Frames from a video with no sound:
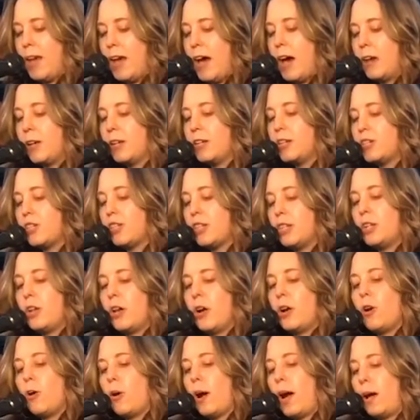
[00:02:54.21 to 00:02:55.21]
How did she
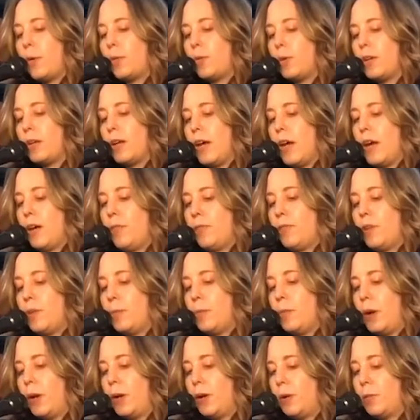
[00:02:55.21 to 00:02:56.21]
know I wouldn't have an
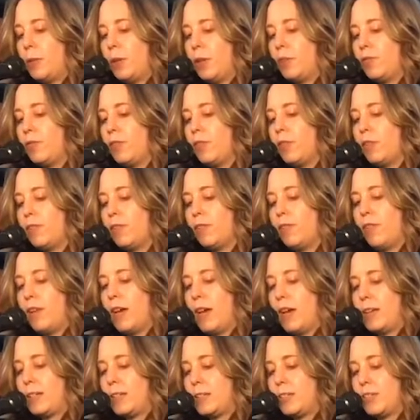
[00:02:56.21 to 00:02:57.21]
apartment full of
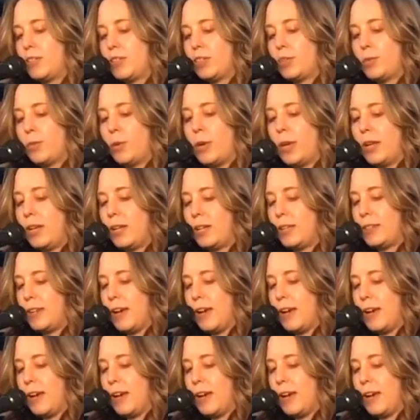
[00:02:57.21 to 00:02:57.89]
fans just waiting